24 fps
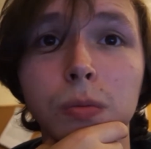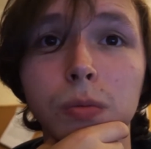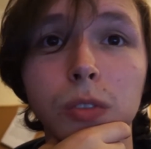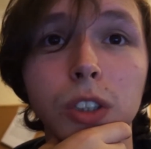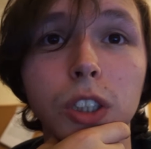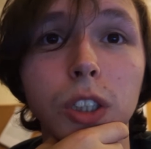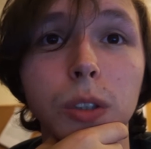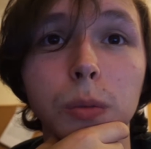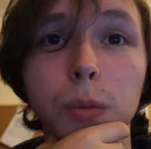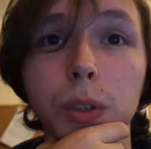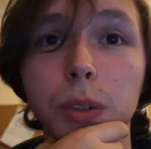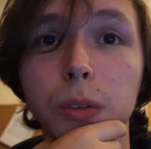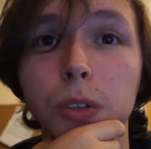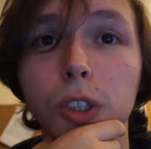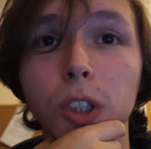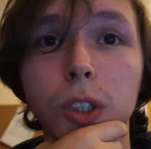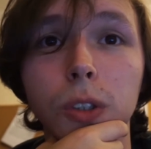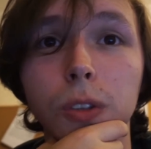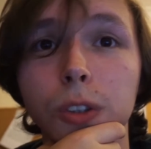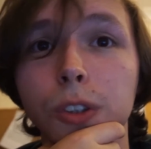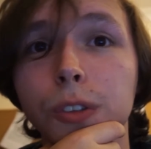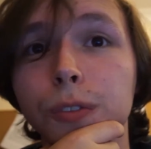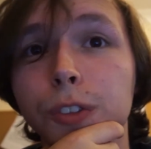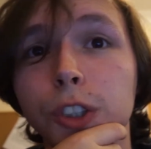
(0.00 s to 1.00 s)
You know, we
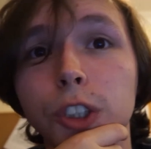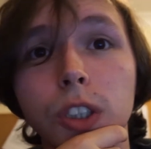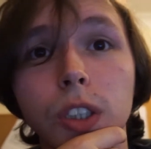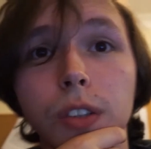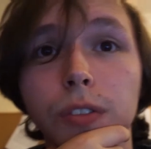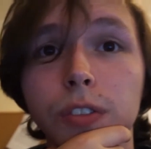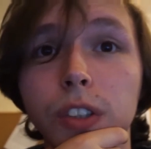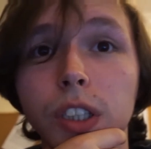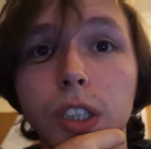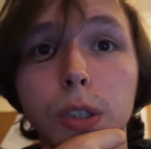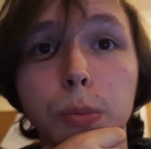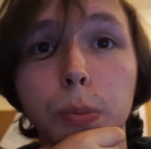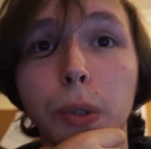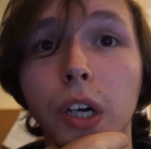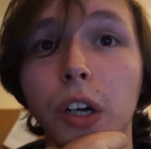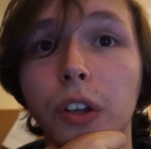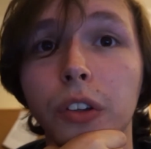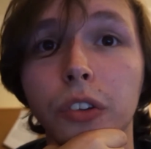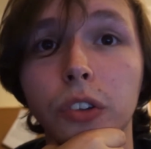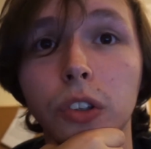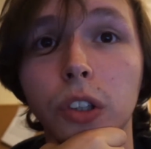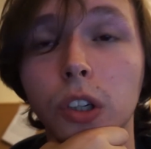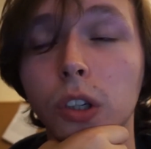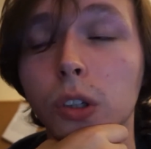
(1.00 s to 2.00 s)
chose the visual effects
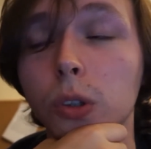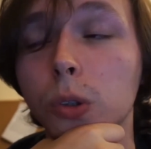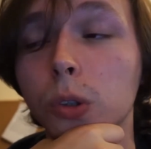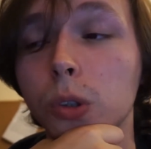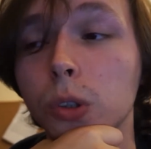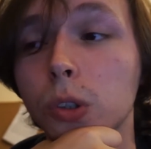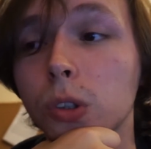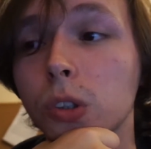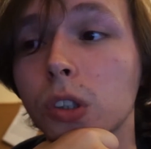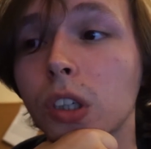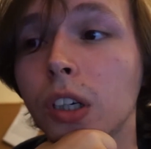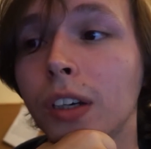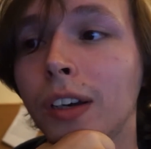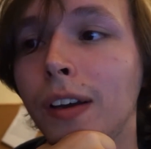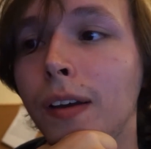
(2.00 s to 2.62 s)
path on our course.